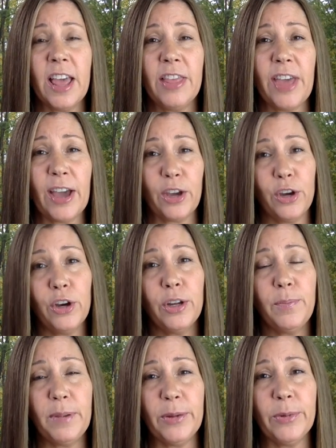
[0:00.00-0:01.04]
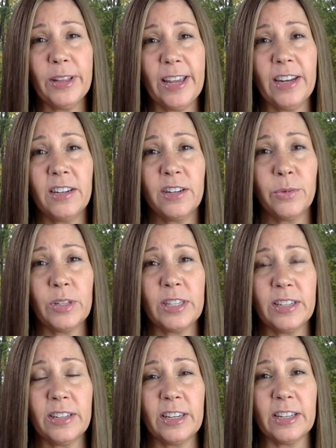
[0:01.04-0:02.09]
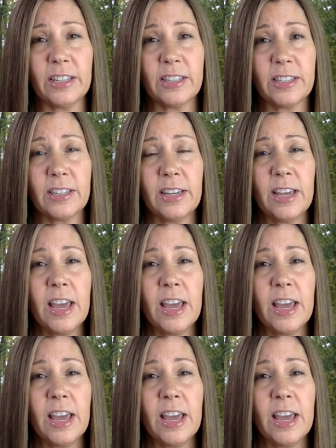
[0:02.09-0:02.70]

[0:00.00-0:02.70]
that could be related to resilience.